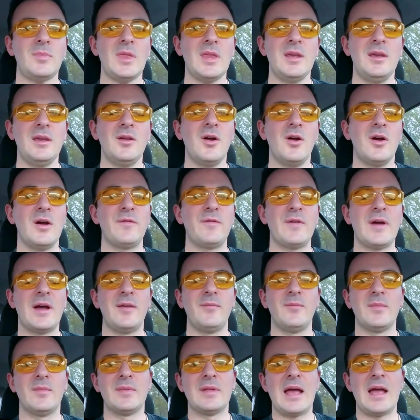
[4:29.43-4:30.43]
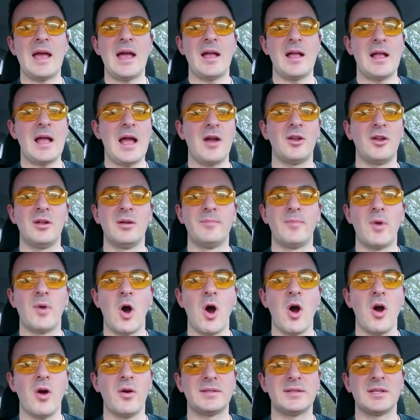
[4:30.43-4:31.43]
If I'm out at a
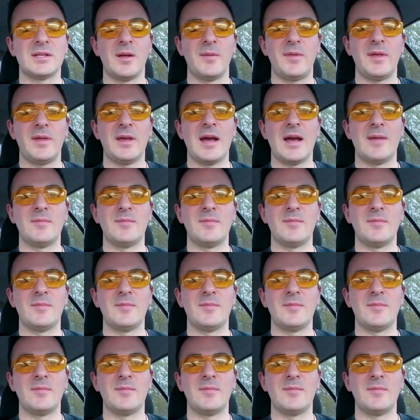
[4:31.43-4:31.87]
bar or something,